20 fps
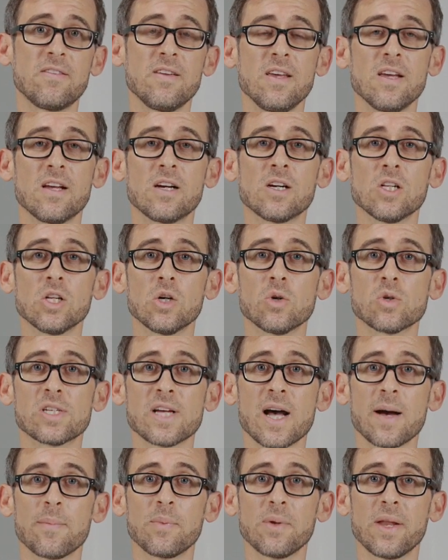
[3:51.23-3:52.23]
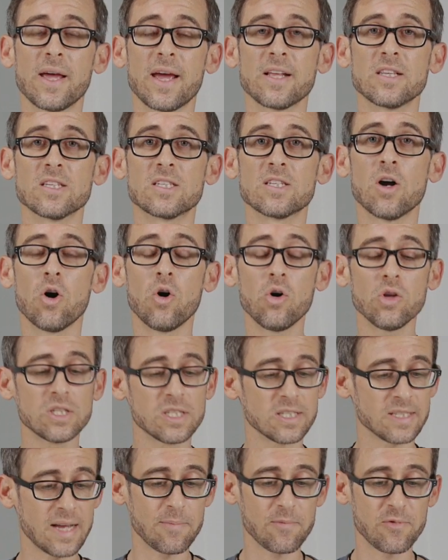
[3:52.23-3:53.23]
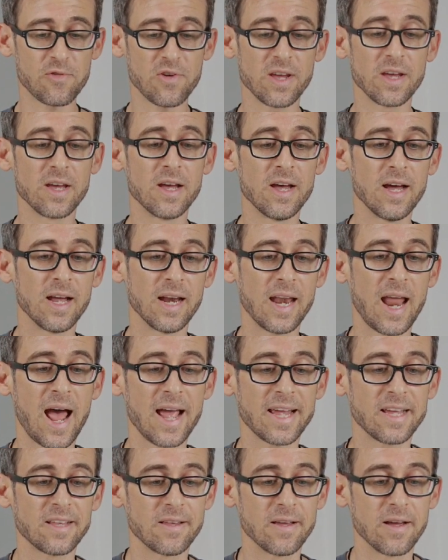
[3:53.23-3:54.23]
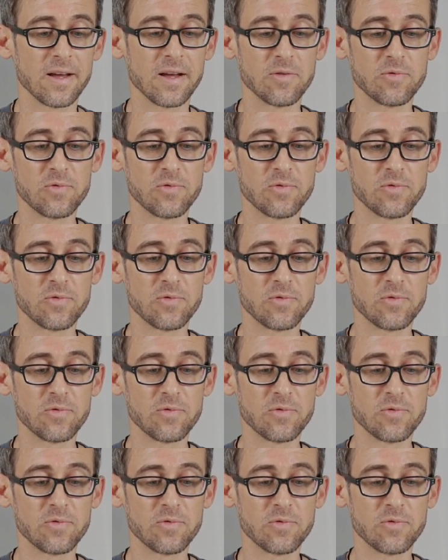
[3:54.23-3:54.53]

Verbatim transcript: the close-up lens on something like the